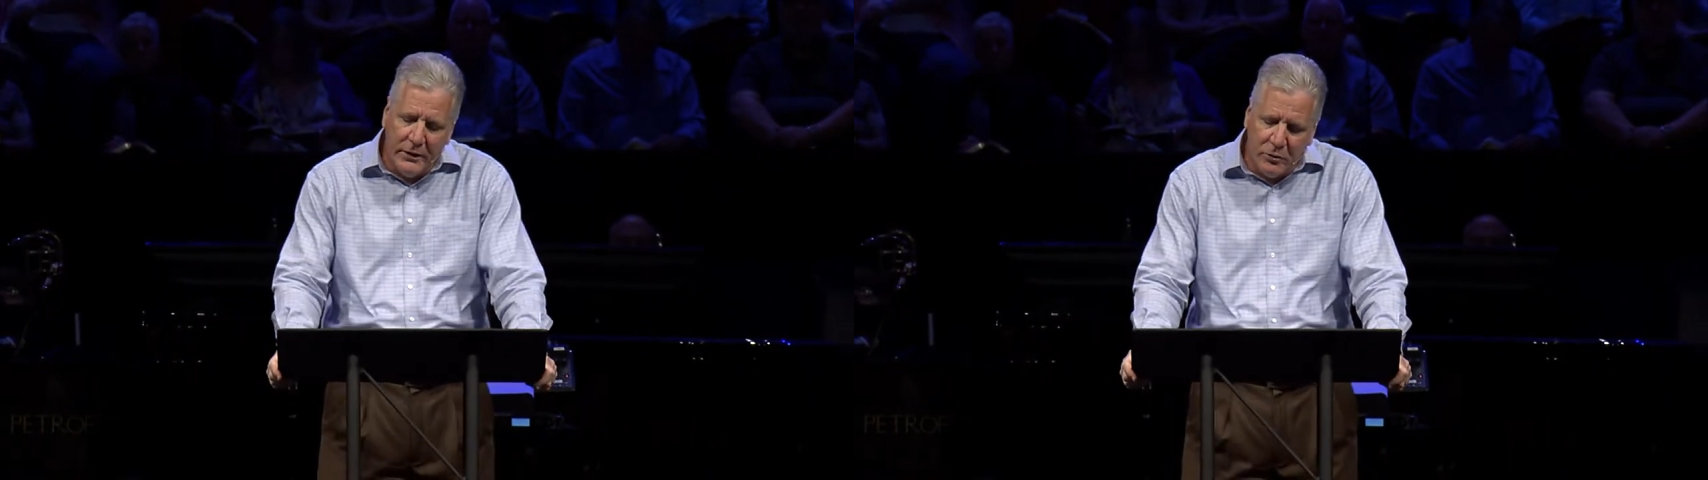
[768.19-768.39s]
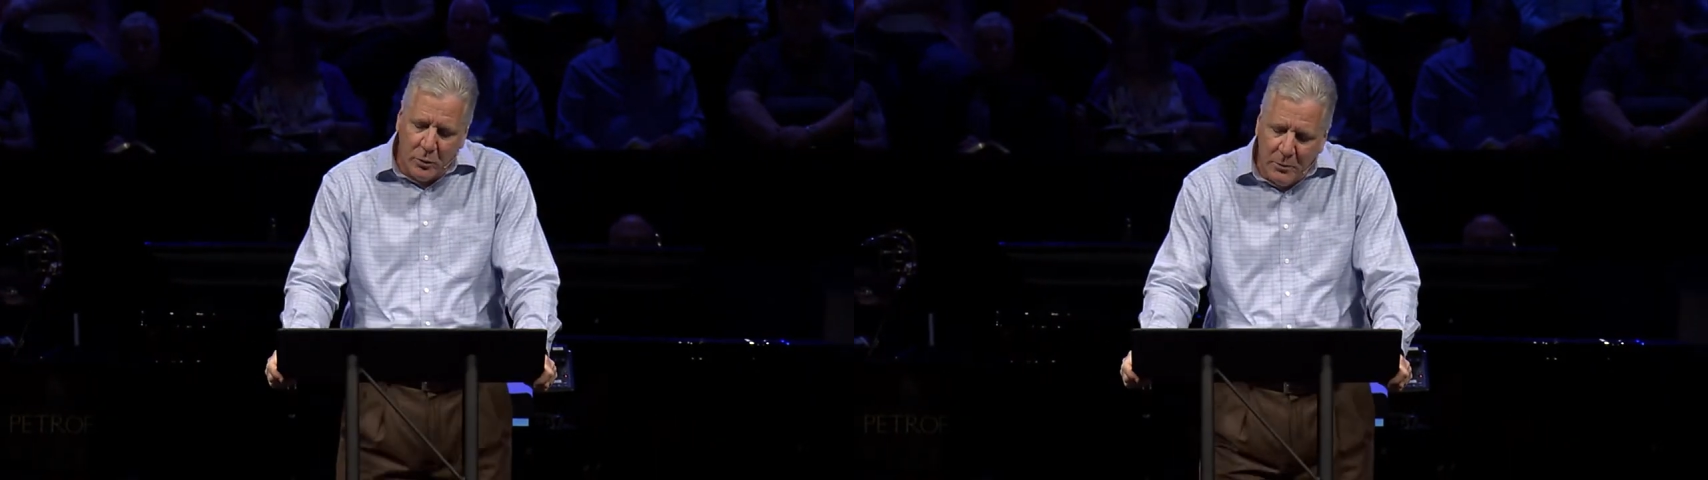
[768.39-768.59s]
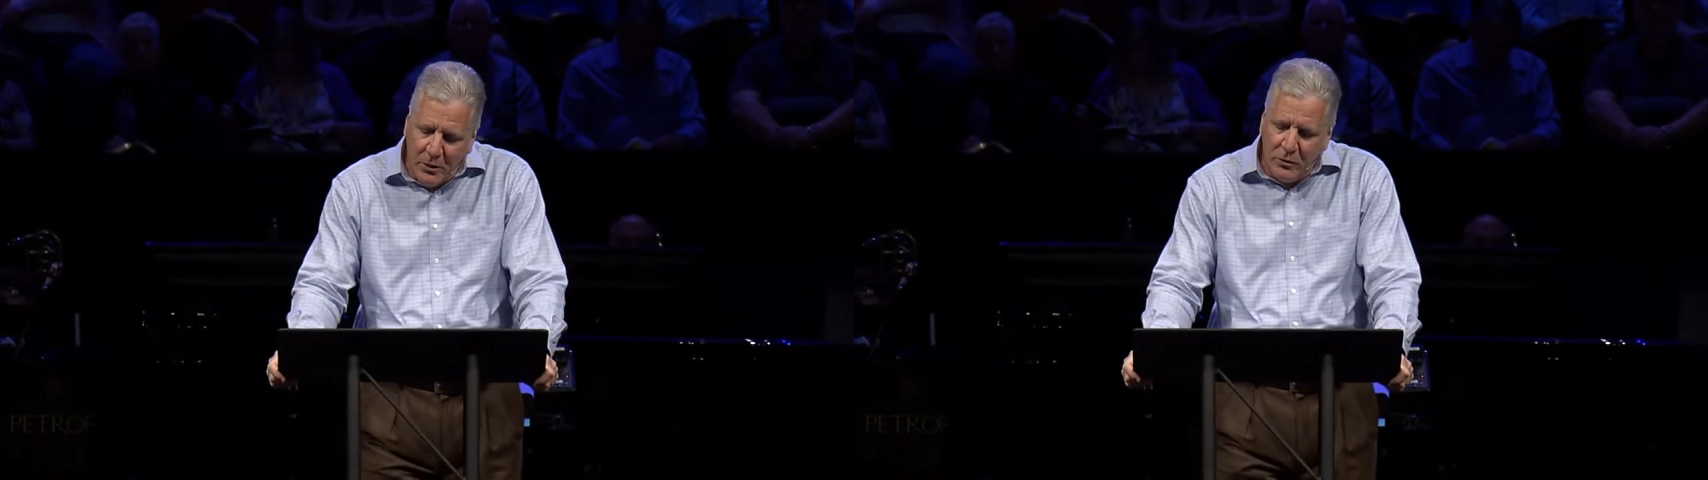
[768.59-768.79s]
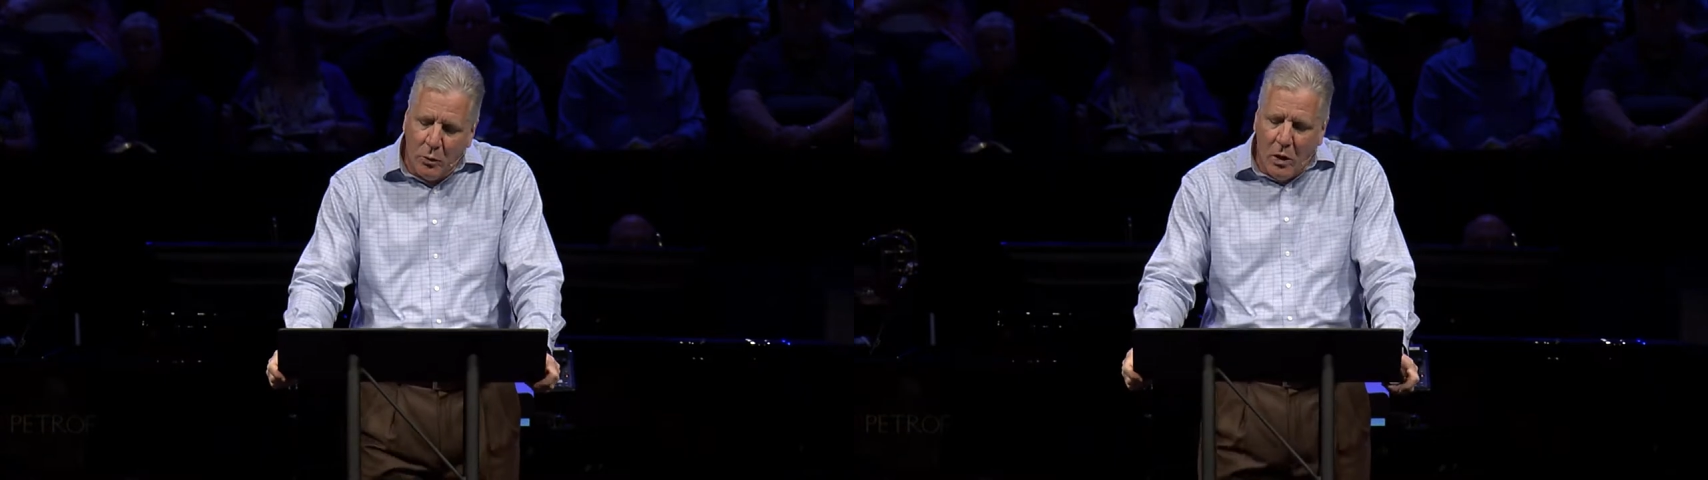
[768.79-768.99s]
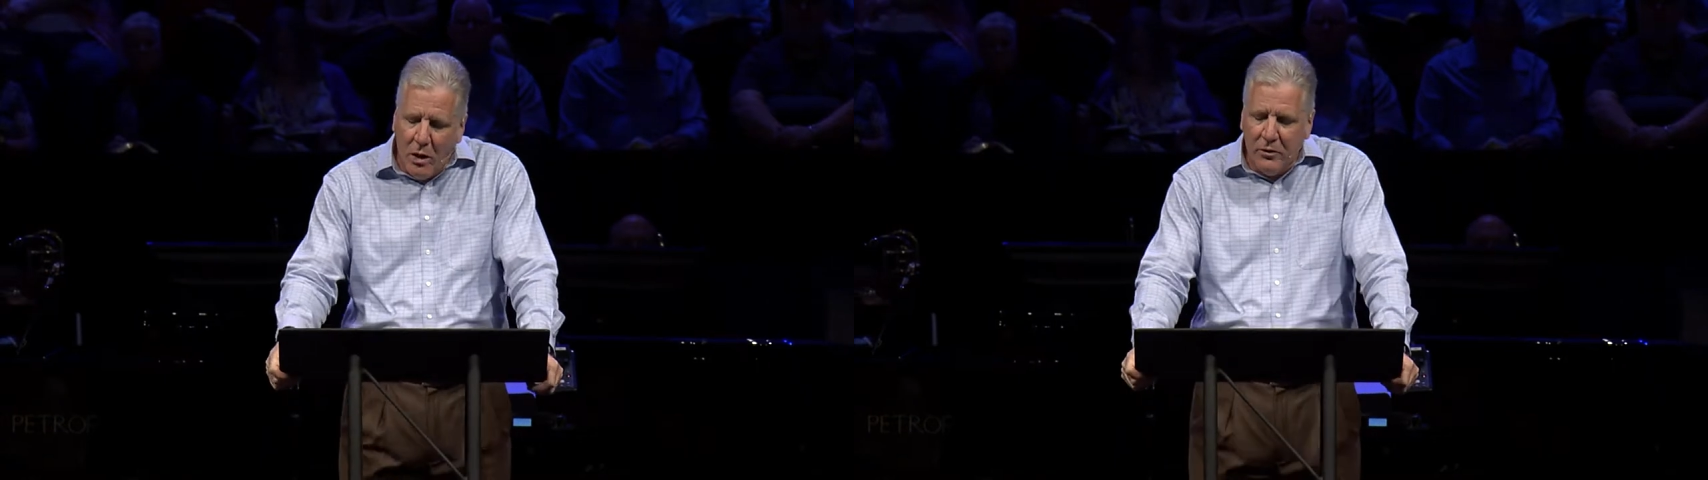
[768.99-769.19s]
to rebuild the
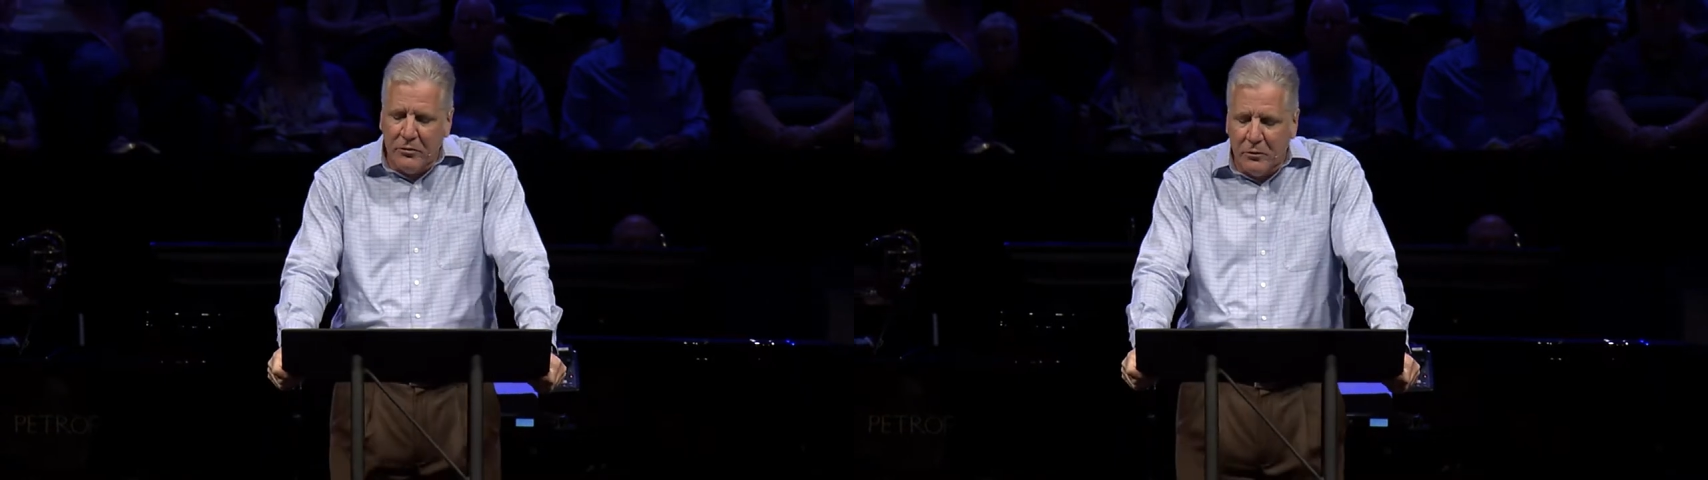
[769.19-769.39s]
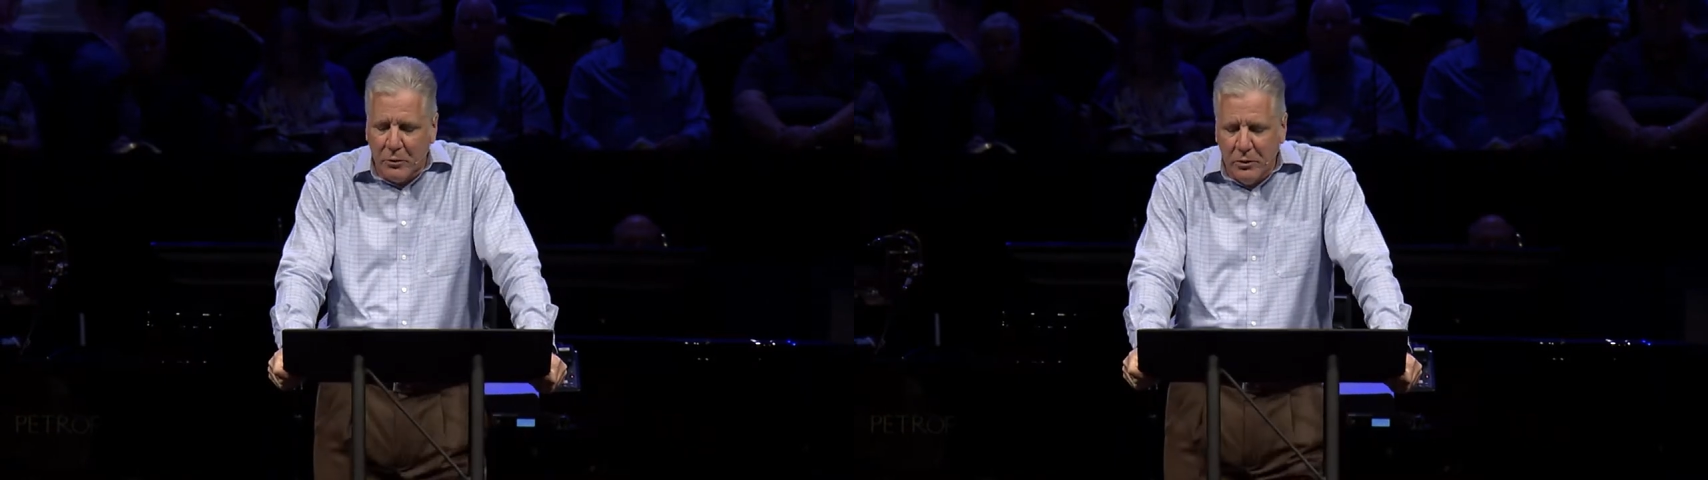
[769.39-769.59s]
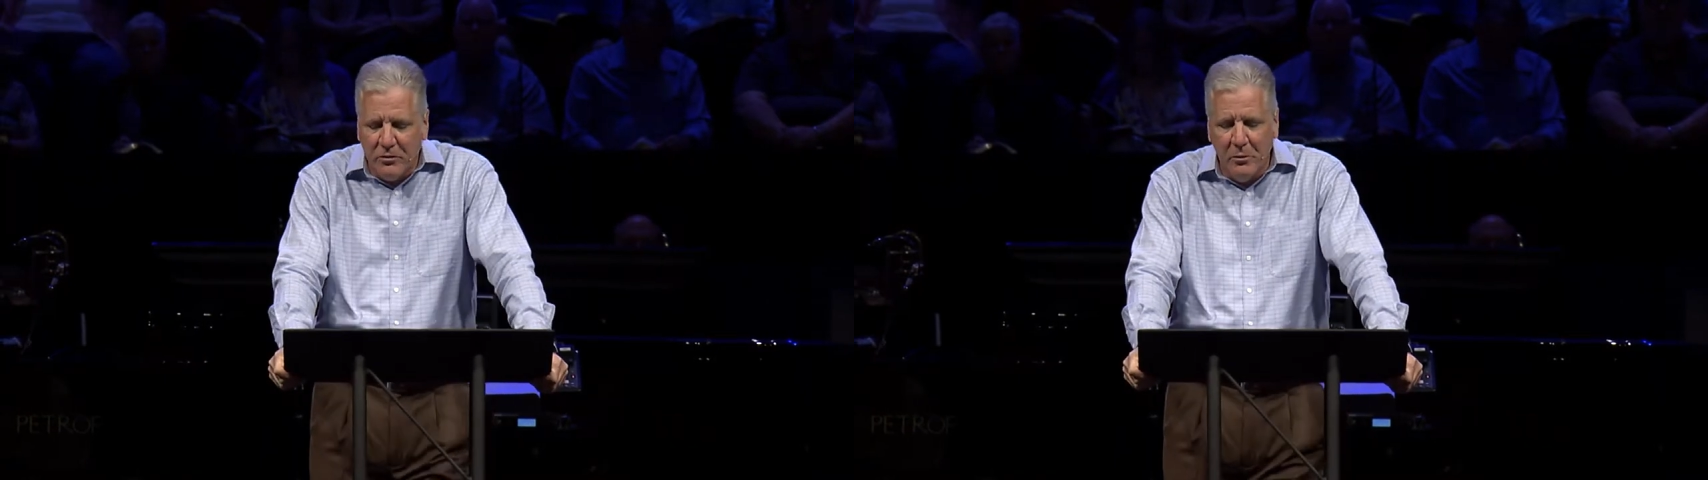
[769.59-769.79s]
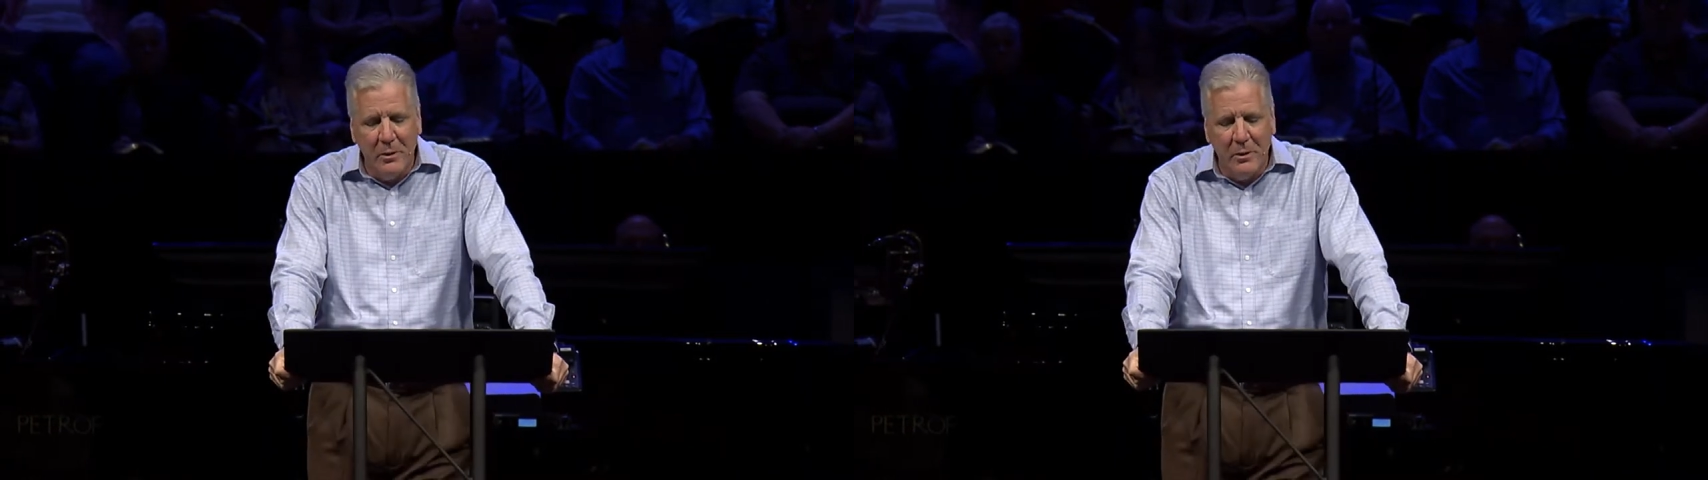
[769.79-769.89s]
walls of Jerusalem